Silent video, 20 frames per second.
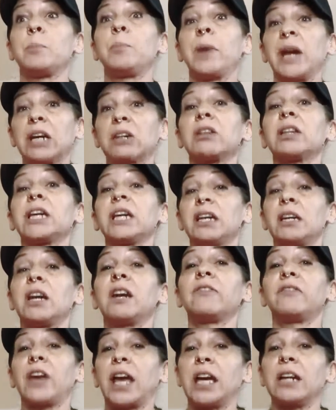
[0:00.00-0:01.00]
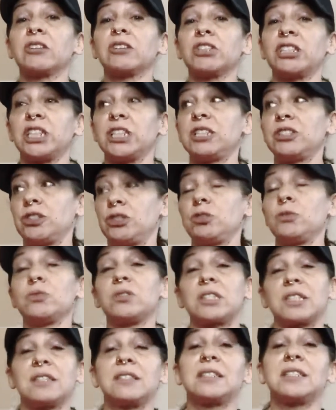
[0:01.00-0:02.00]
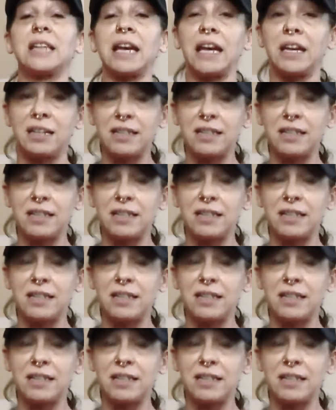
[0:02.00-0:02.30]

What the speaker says: barely enough energy to sustain